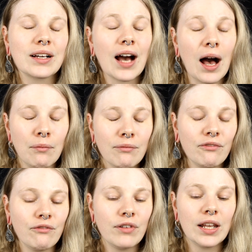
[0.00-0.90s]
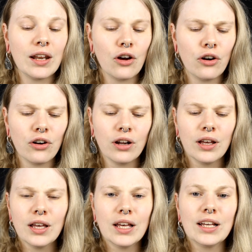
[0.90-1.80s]
come with her
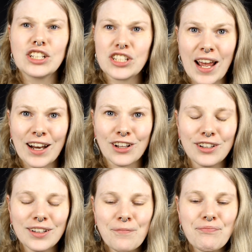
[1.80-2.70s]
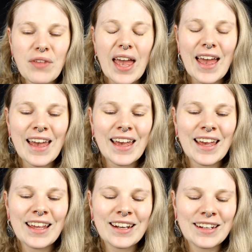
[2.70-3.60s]
channel.
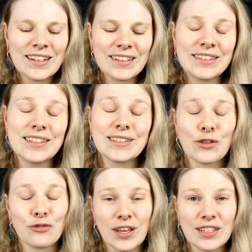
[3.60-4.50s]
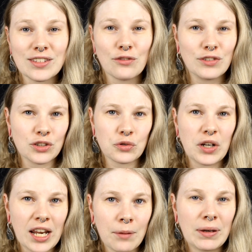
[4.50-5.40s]
And uh, this face-off is
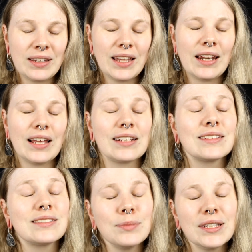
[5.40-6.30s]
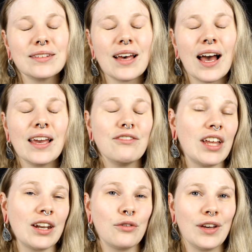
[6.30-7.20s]
created by Danielle Smith. I have
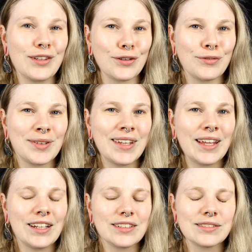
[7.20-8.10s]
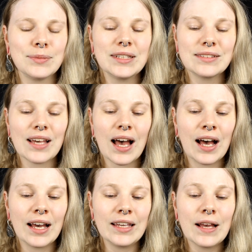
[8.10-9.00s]
done a face-off with Danielle Smith.
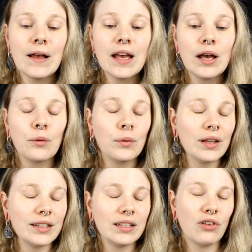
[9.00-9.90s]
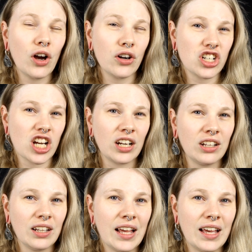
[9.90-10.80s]
I will leave her
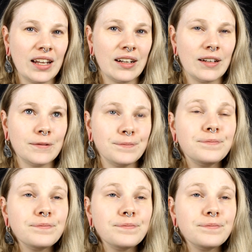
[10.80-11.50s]
channel and